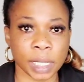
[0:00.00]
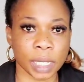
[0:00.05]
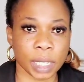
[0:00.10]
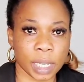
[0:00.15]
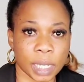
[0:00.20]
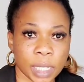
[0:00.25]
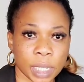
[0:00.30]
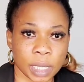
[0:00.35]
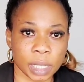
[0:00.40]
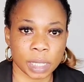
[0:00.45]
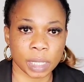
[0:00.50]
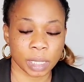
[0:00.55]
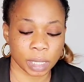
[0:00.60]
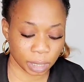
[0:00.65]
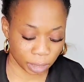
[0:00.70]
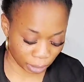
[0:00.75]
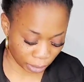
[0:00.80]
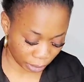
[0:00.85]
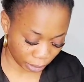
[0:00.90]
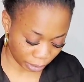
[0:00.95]
is
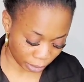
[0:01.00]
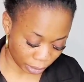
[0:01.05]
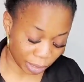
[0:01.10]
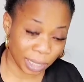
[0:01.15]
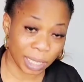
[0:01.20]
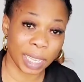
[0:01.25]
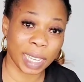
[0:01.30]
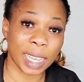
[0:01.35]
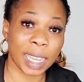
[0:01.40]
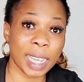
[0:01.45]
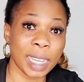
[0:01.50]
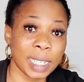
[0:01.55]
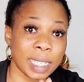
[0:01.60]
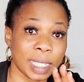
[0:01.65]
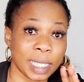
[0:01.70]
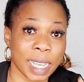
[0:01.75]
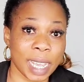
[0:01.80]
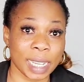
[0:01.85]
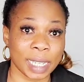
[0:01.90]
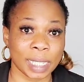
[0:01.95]
the
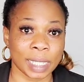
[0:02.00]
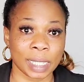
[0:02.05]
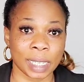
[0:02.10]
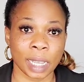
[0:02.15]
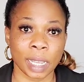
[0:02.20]
easiest